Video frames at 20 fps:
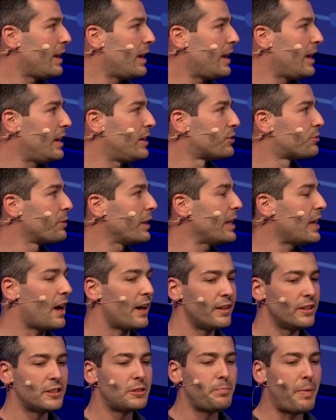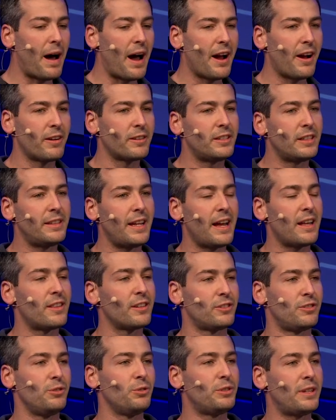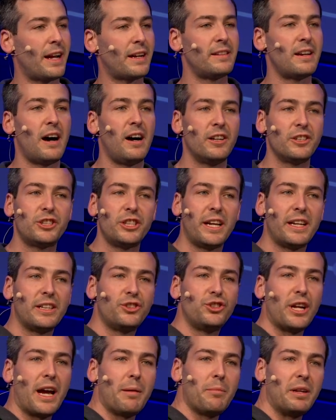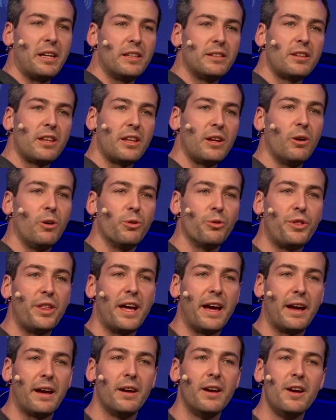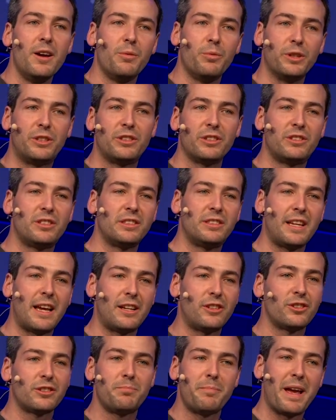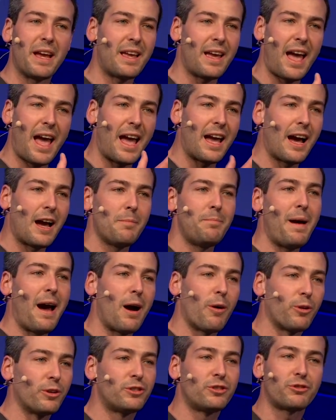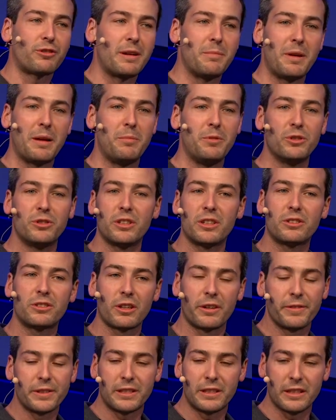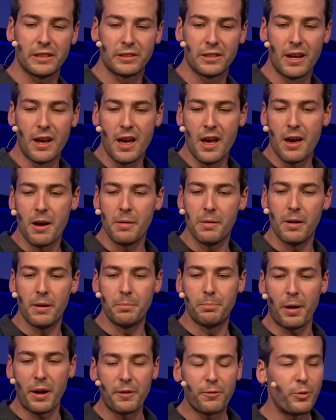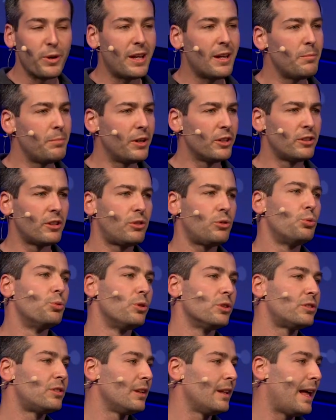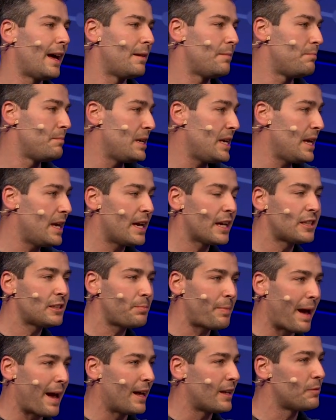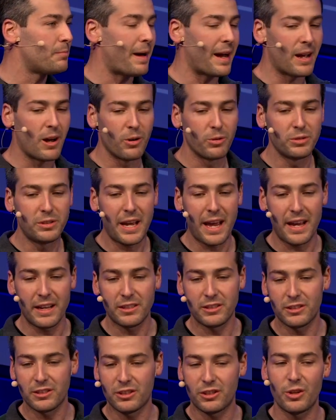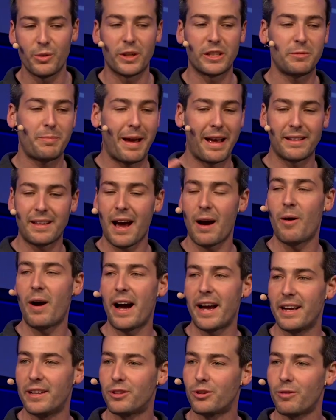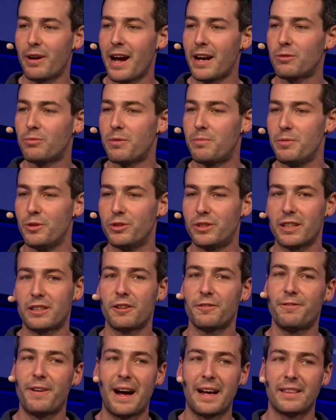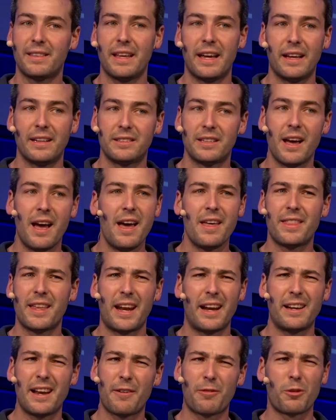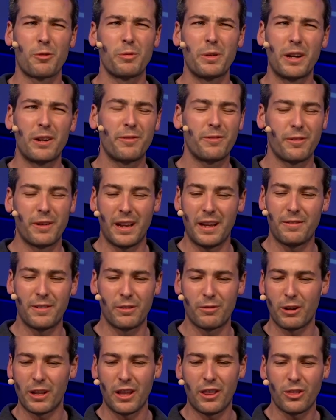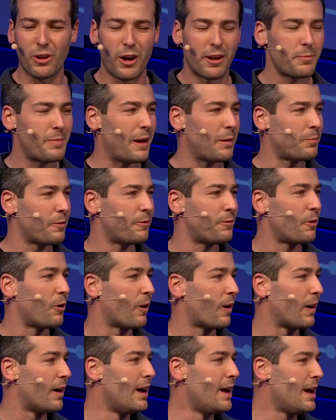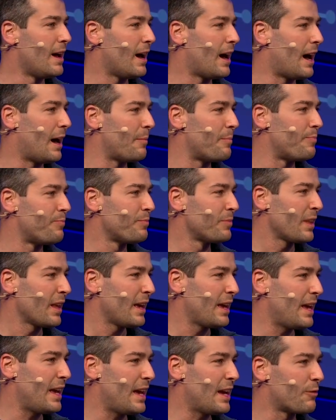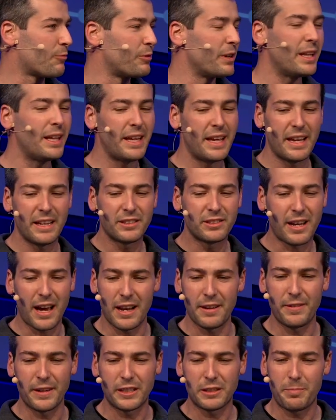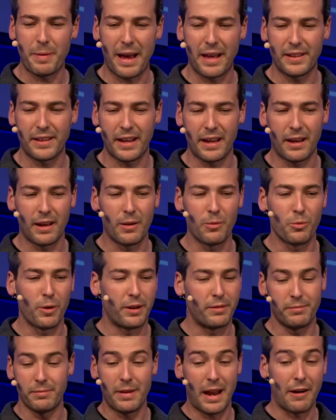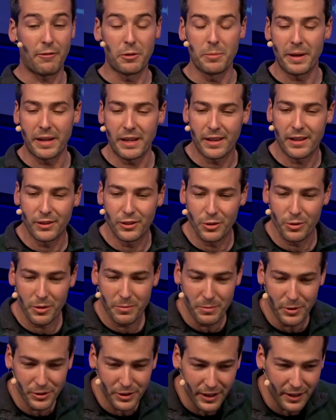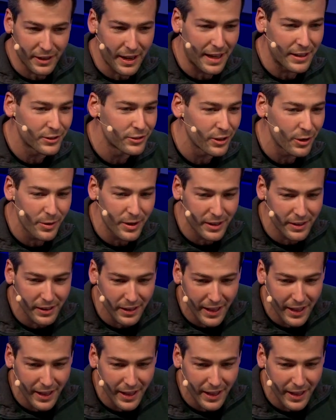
it is really uninspired to take this new technology and jam it into the old thing, which is to say just make A I-powered streaming music services. But if we can build a tool to let me expand my own tastes, to expand how I interact with music, to find things that I never would have even really thought about before, um, it really is kind of expanding what everybody can do with music. And so in the